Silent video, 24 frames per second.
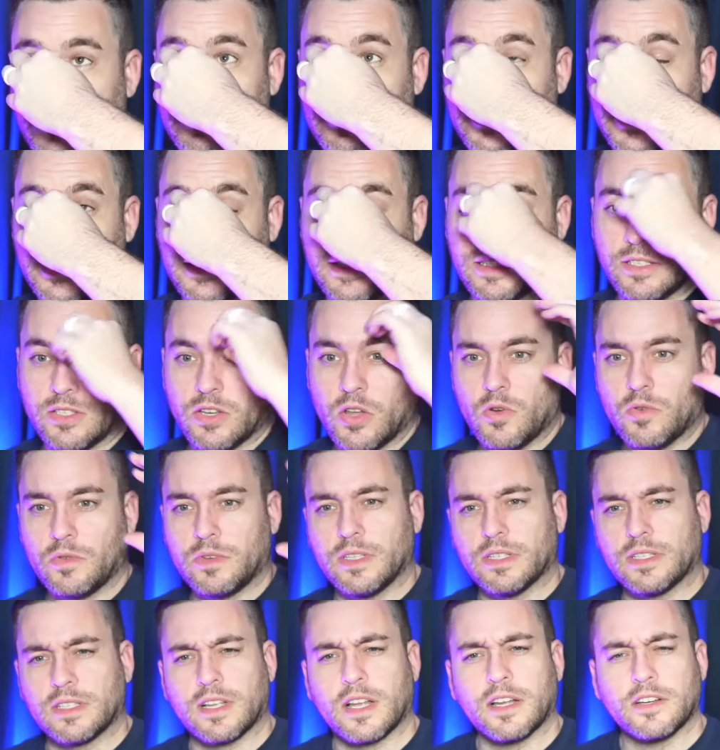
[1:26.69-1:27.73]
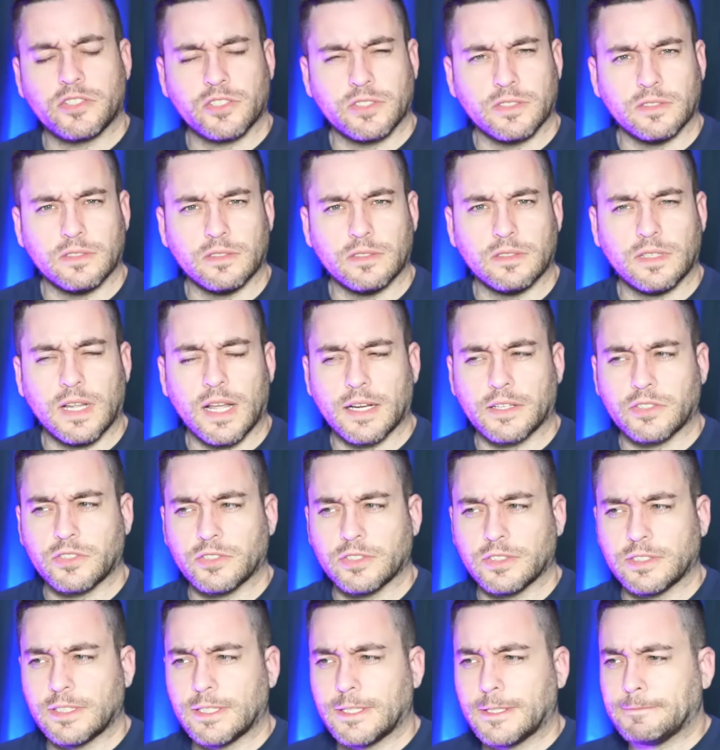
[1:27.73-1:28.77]
be its own discussion,
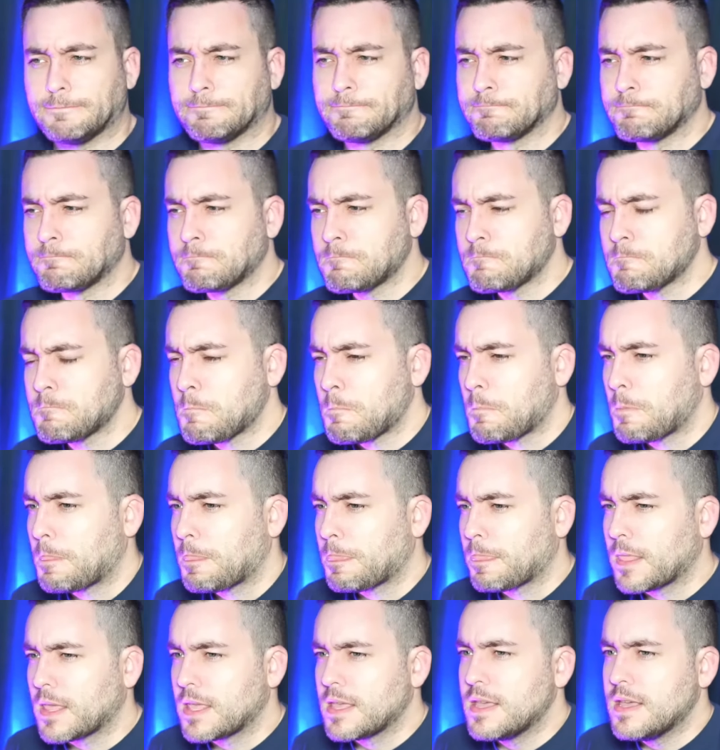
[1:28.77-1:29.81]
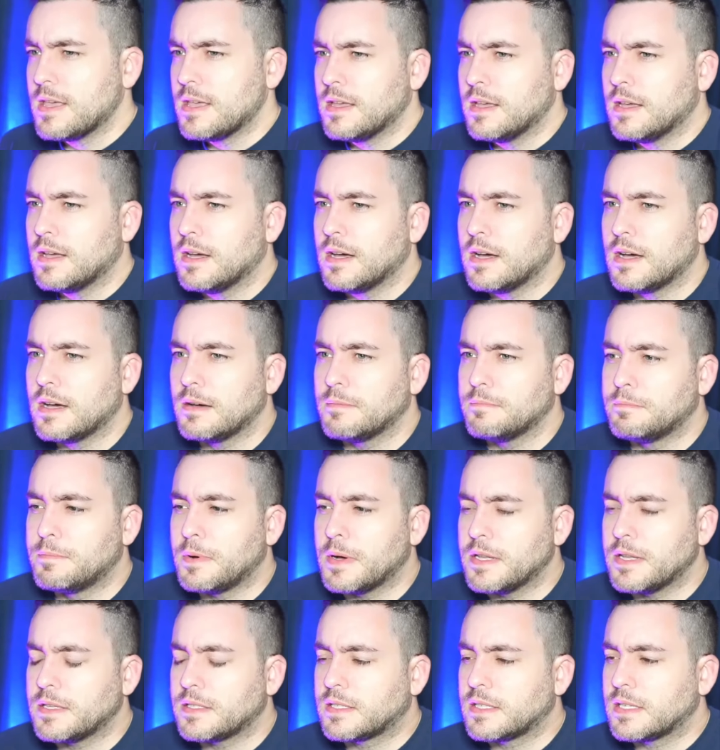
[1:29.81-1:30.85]
actually. Yeah. Uh,
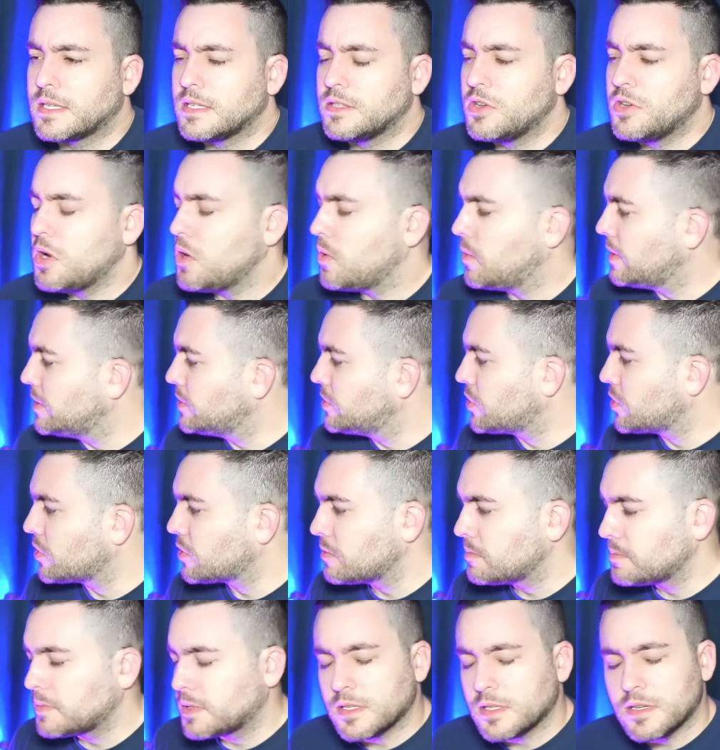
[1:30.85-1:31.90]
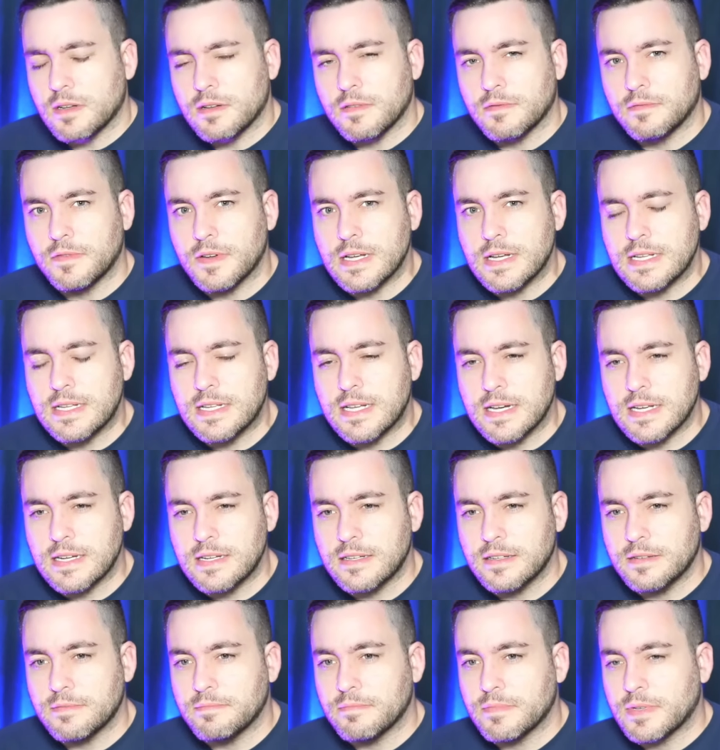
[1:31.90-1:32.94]
but no, in terms of
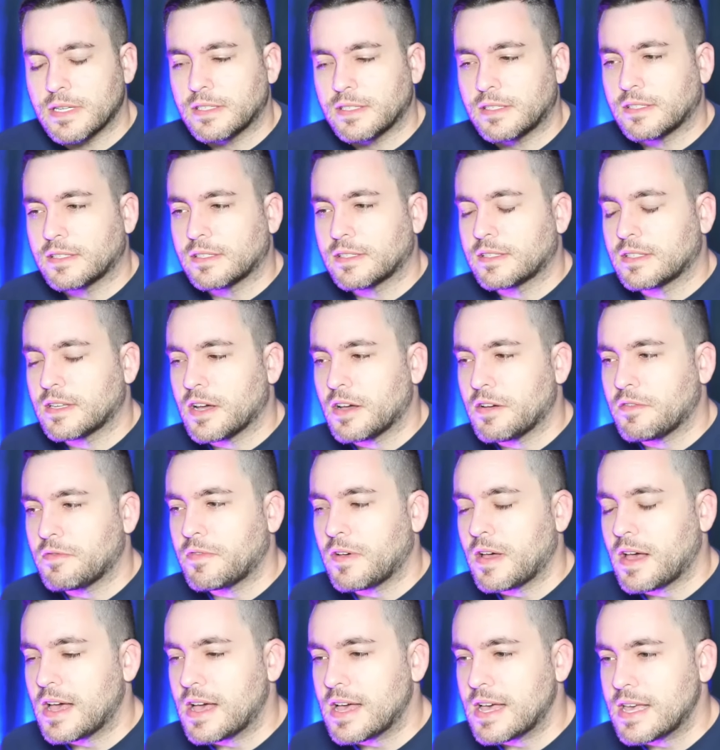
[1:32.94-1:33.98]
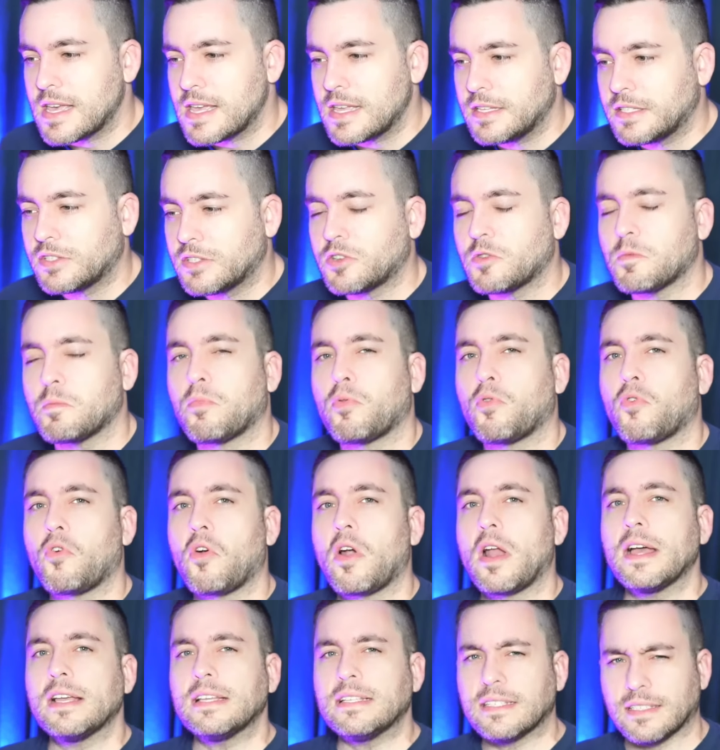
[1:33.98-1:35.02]
Gundam stuff, I
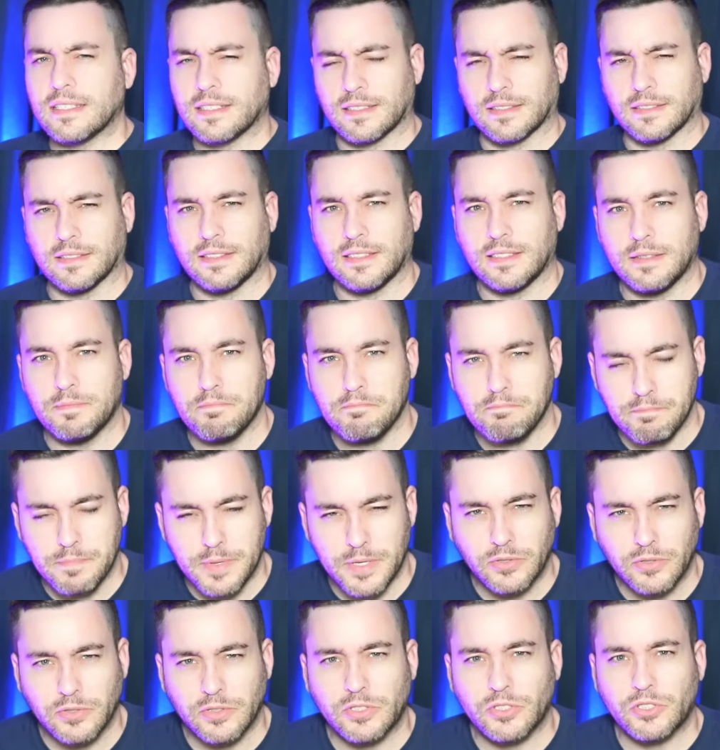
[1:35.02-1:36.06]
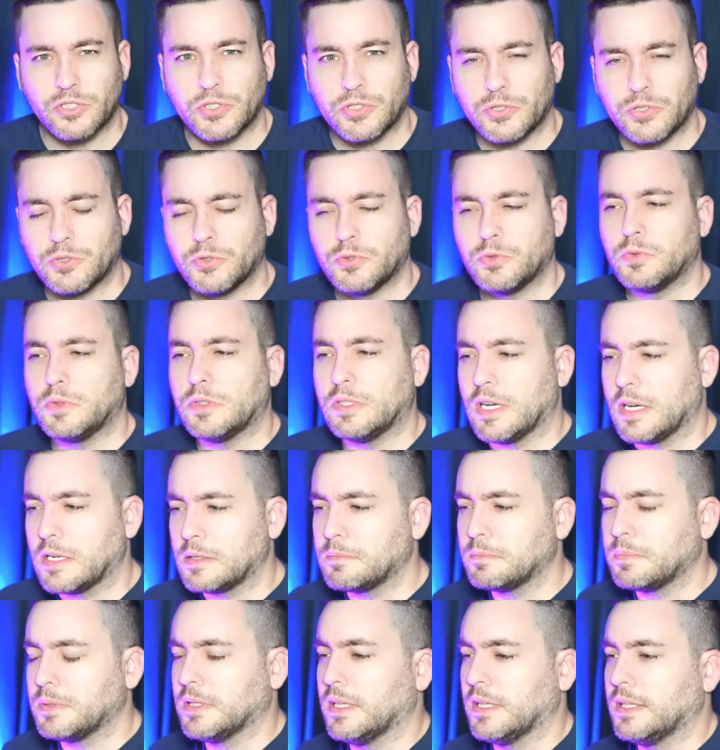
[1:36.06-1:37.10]
surprisingly built two
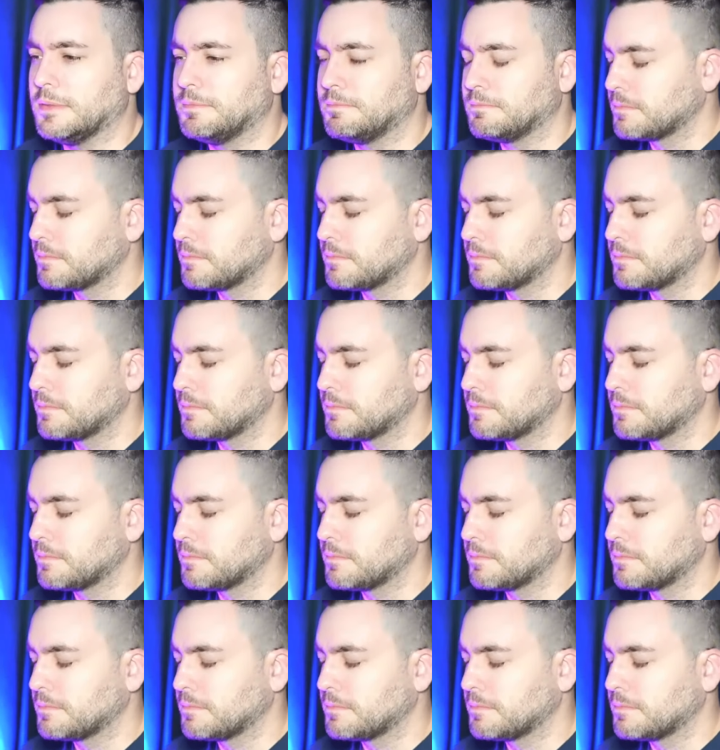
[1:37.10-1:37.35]
Gunpla